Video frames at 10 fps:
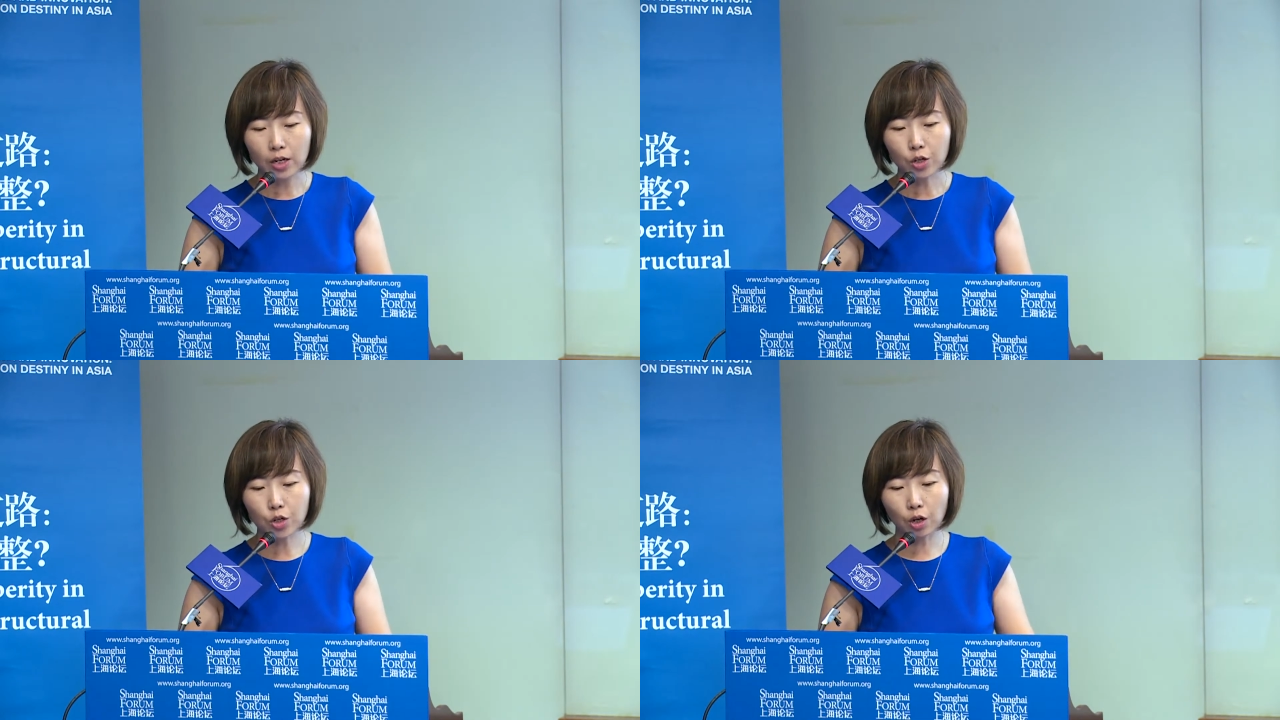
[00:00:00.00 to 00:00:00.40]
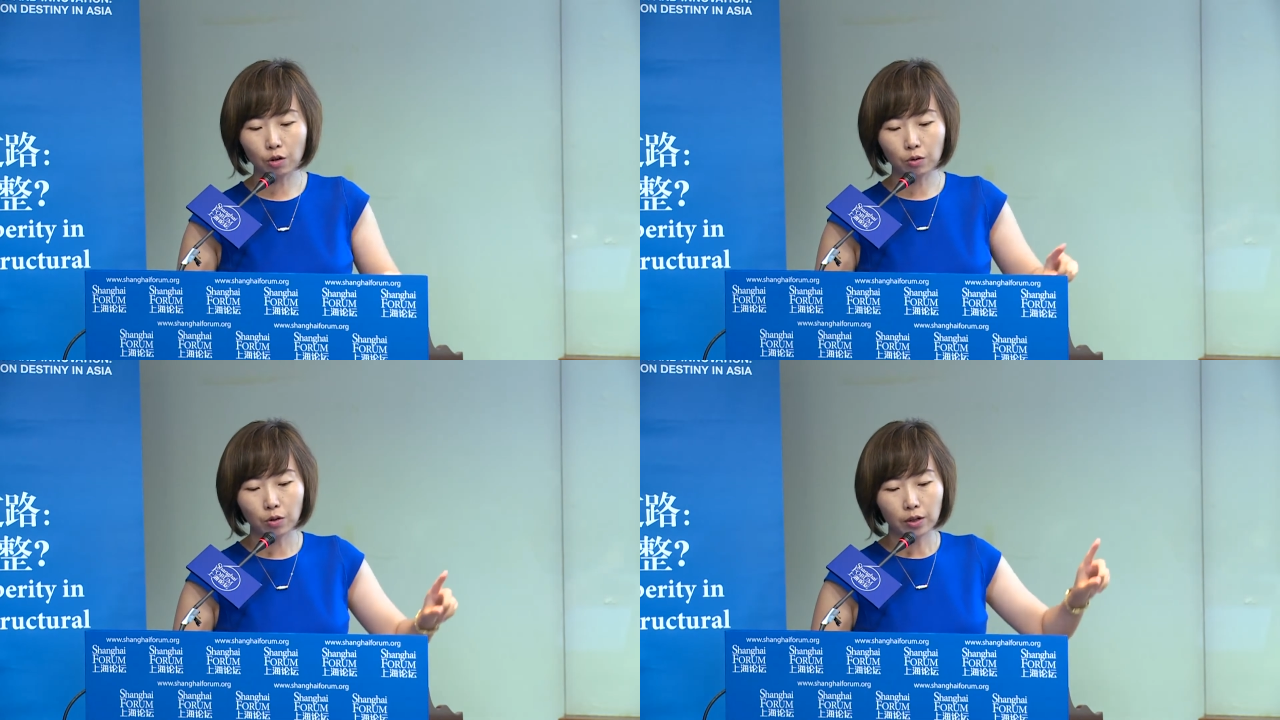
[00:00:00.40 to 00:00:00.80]

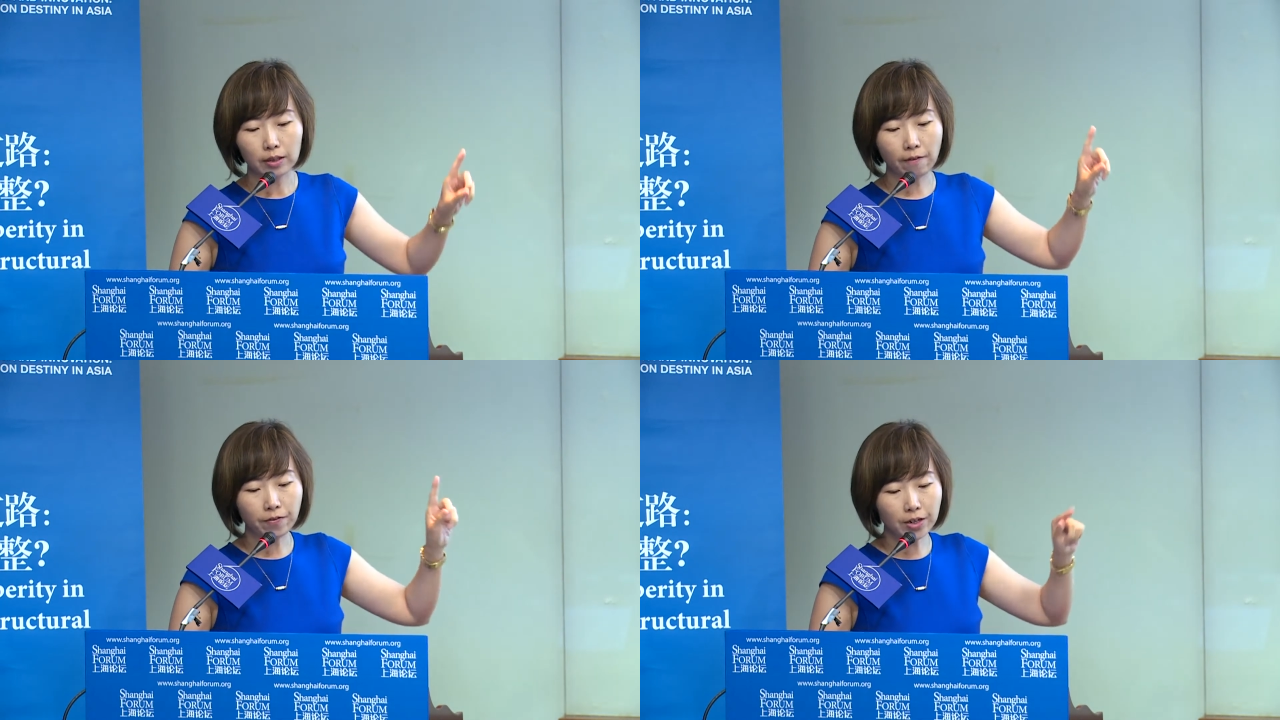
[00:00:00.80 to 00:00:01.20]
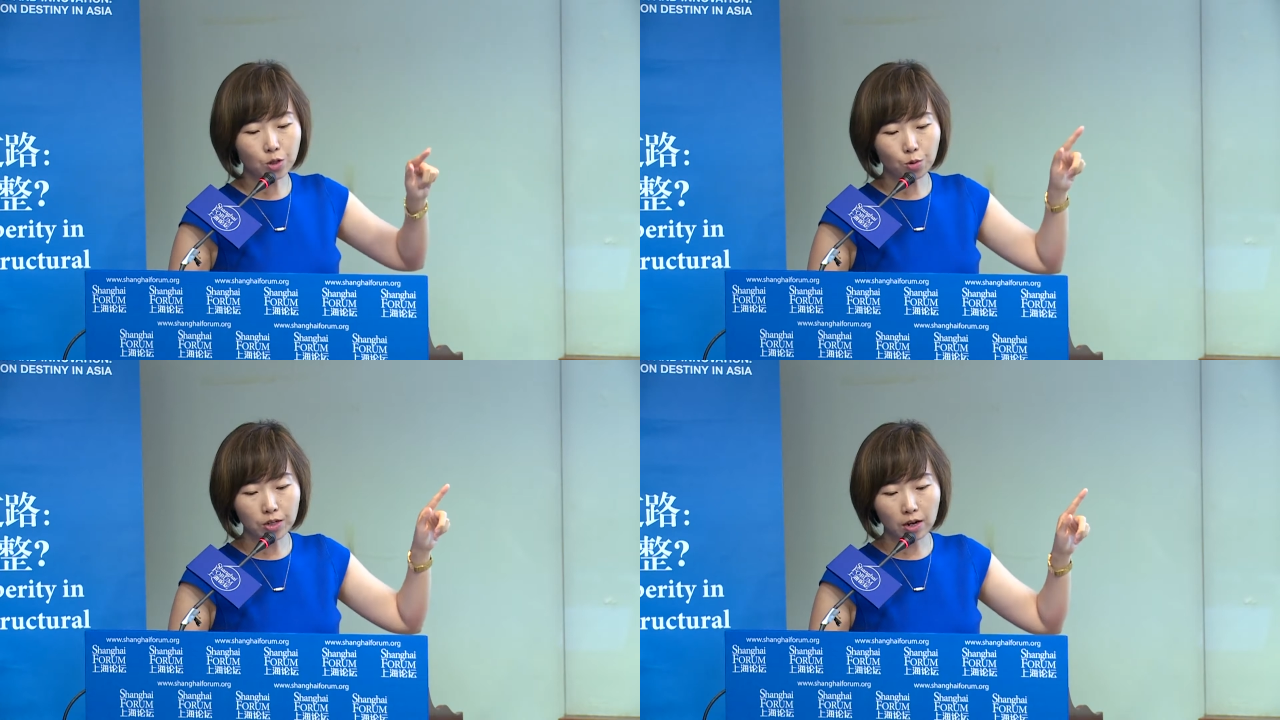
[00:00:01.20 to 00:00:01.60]
So the
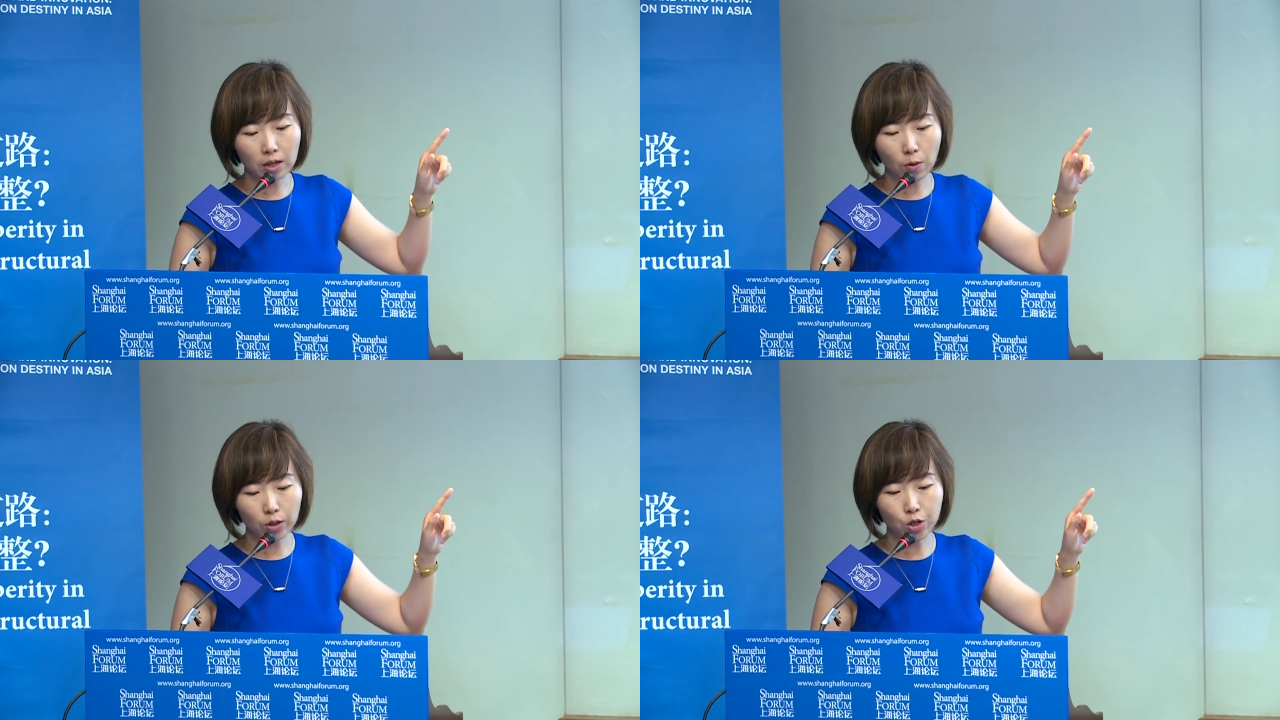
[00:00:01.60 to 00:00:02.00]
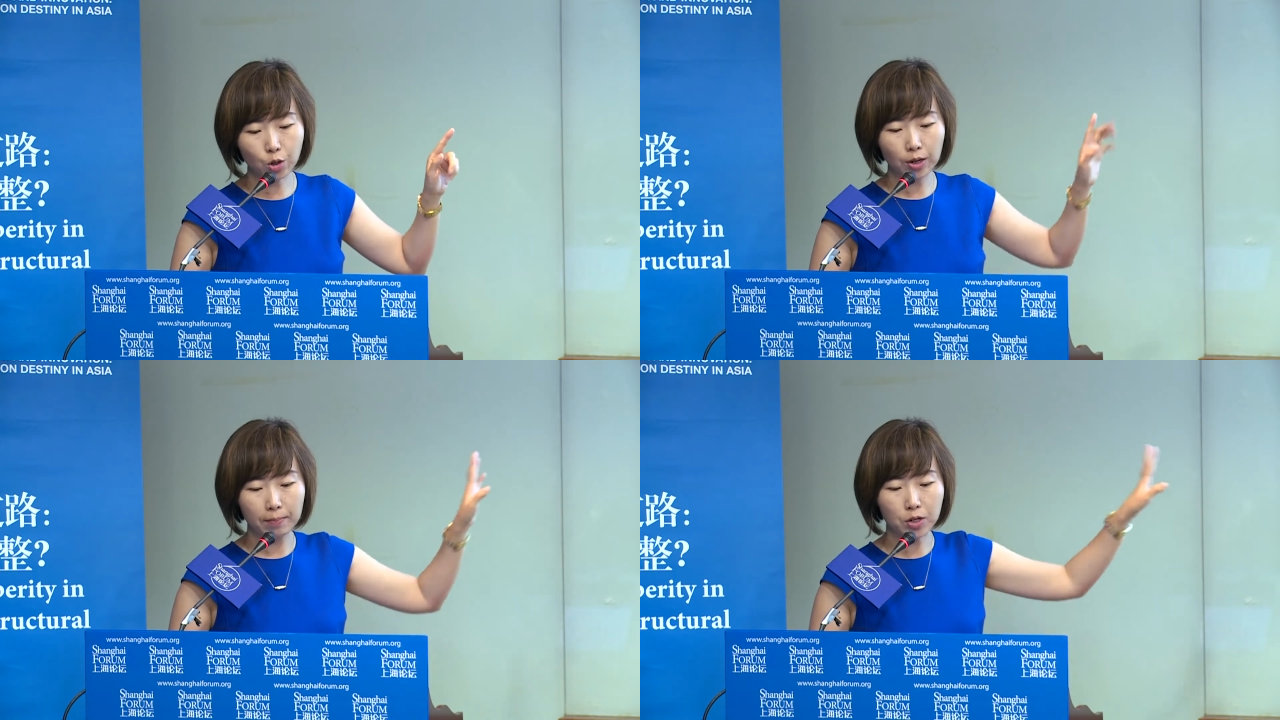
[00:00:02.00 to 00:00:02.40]
first result I want to
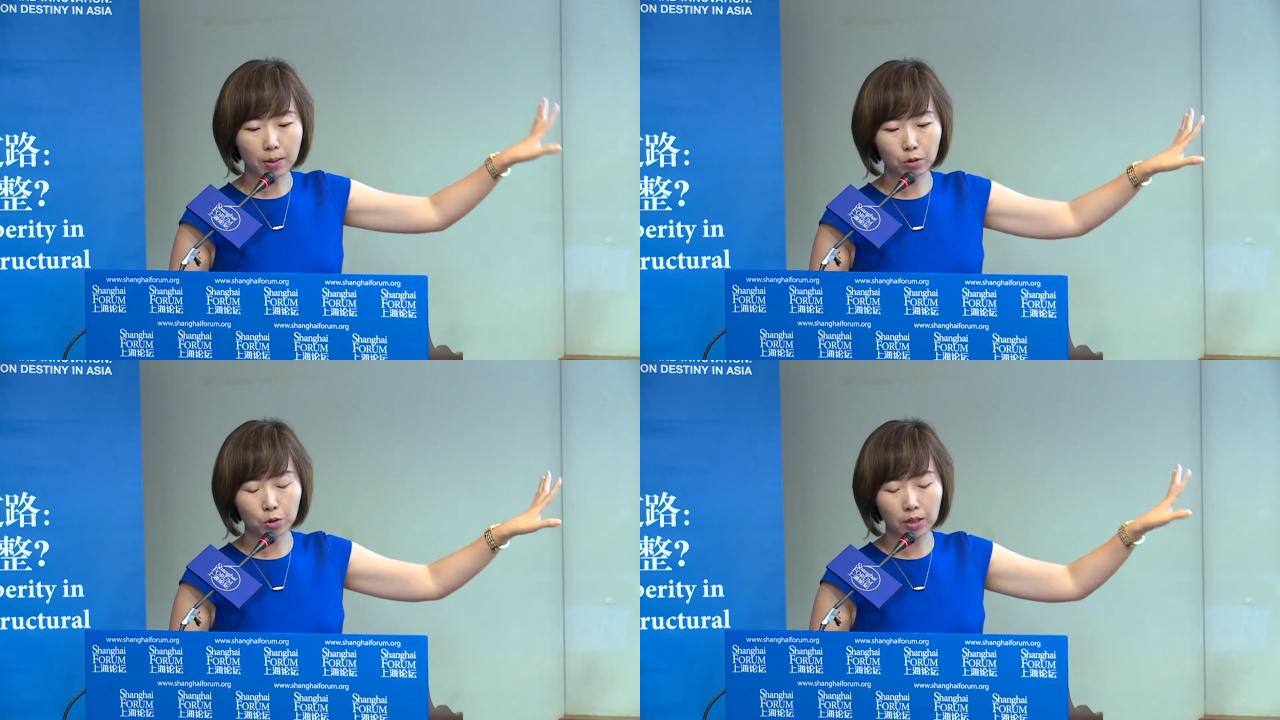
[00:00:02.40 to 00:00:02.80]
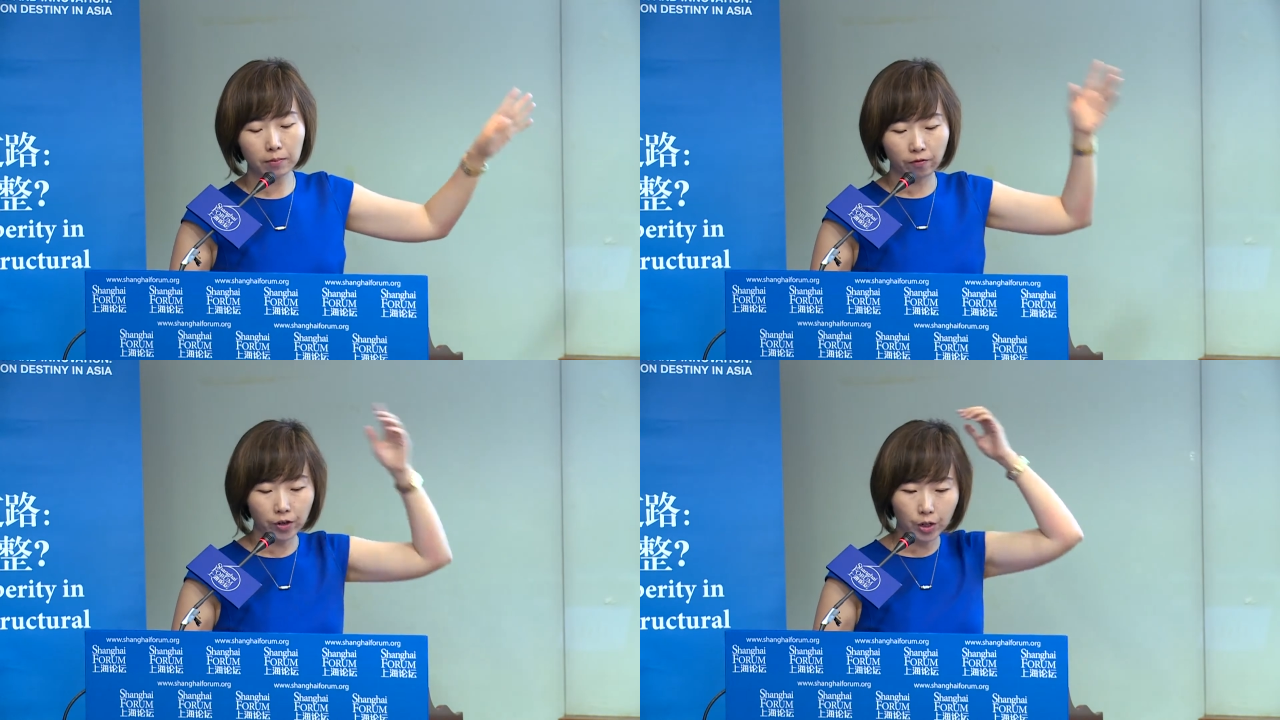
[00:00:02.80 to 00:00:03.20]
show you, let me jump to the
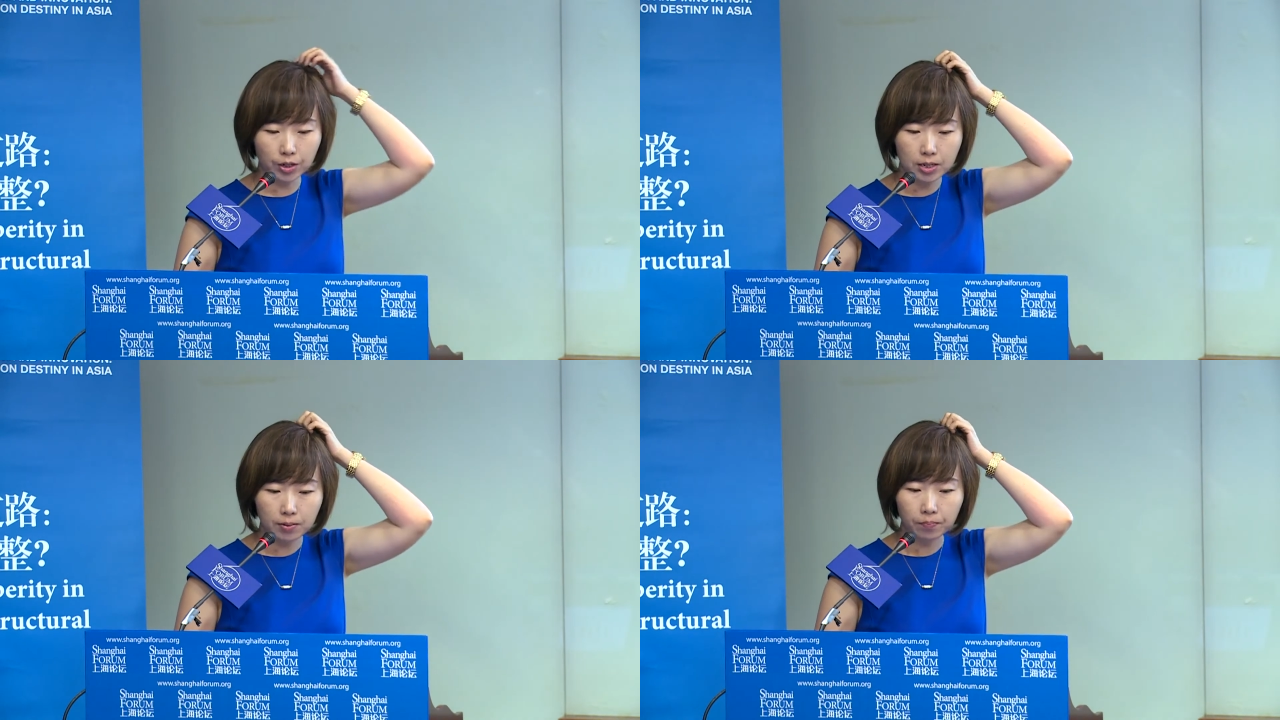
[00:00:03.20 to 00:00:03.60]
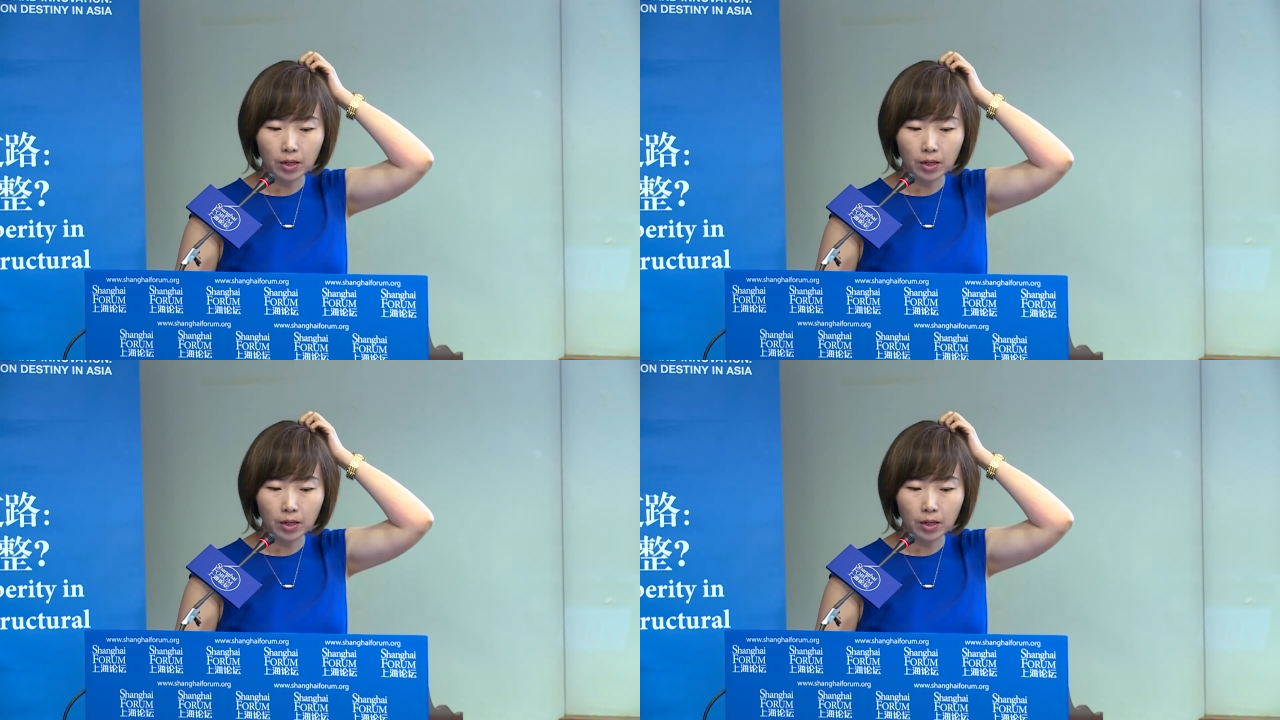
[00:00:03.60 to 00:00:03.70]
figures.